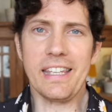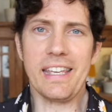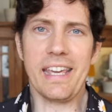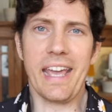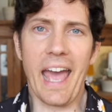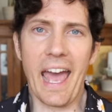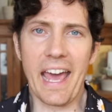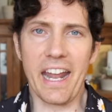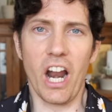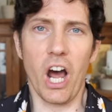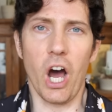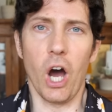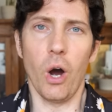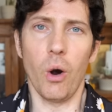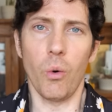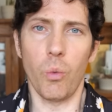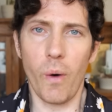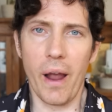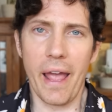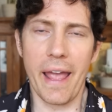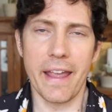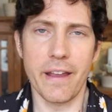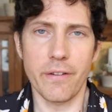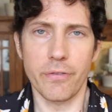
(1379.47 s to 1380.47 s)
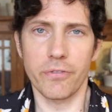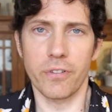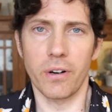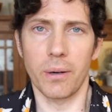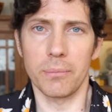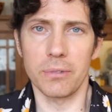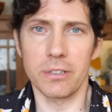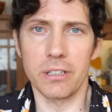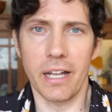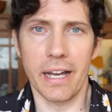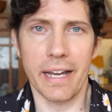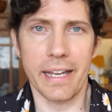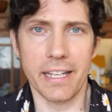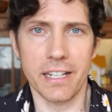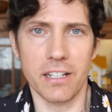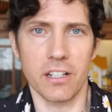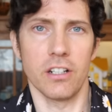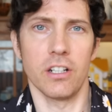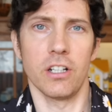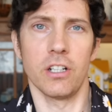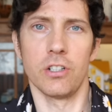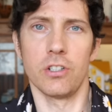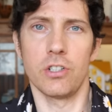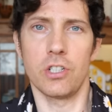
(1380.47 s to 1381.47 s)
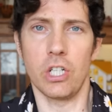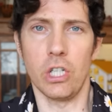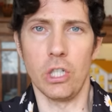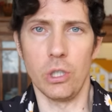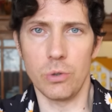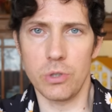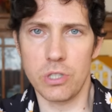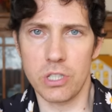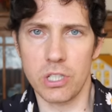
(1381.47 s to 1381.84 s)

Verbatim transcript: get away from light to